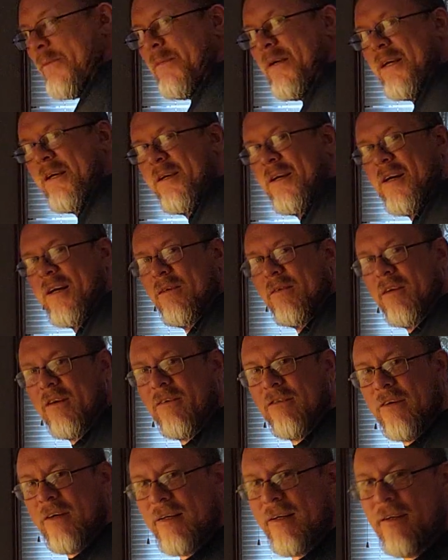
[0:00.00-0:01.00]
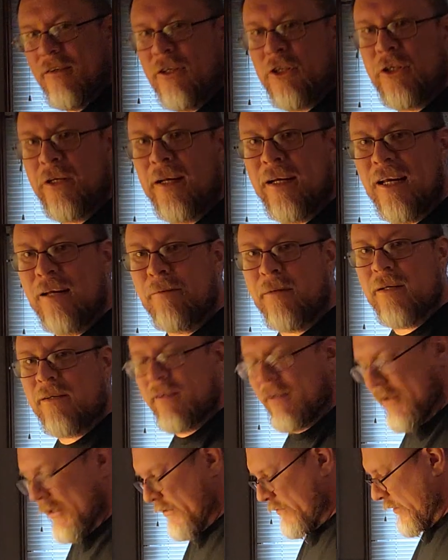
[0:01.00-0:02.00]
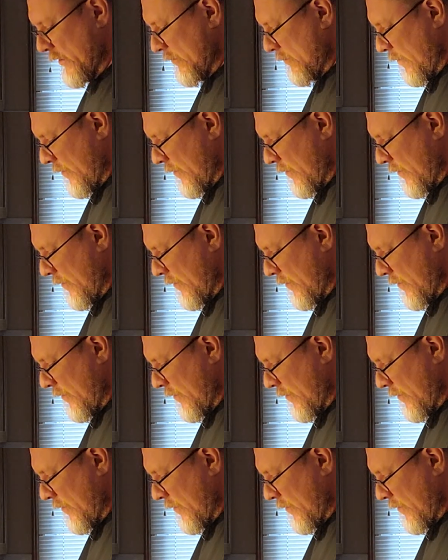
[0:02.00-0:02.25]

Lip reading: me cutting the fucking shit out of myself and